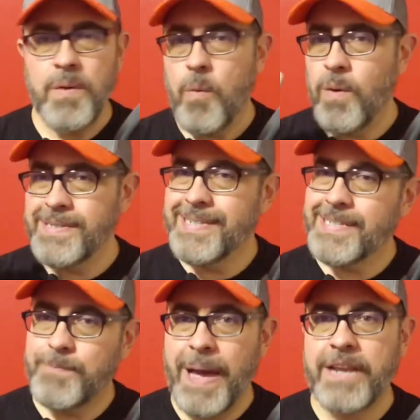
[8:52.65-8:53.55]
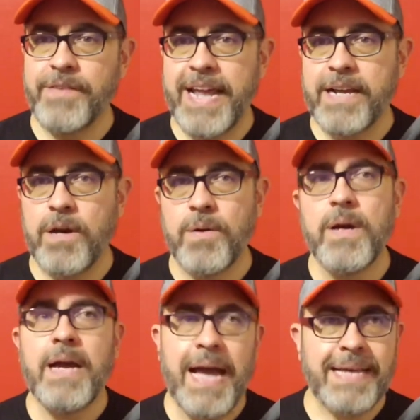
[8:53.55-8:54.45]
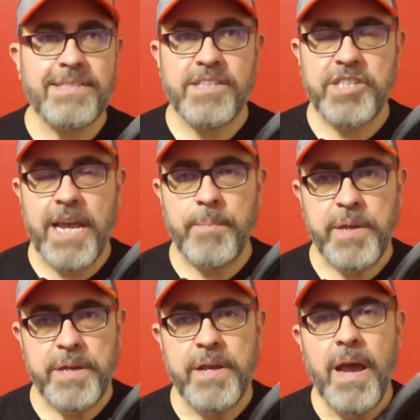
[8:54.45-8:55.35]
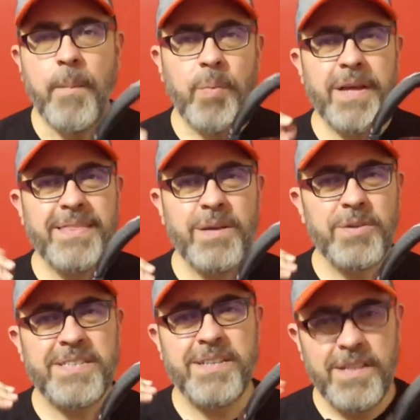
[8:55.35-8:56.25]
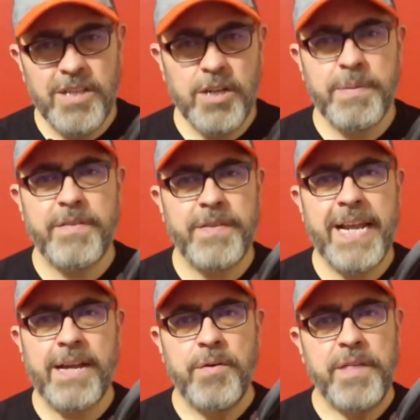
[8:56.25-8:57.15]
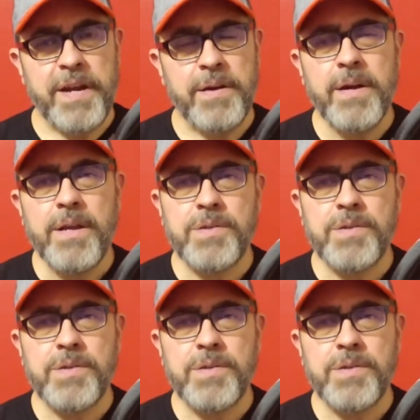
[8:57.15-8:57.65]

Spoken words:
Wasn't as bad of an echo as the Champion, but there was still a little bit of an echo there.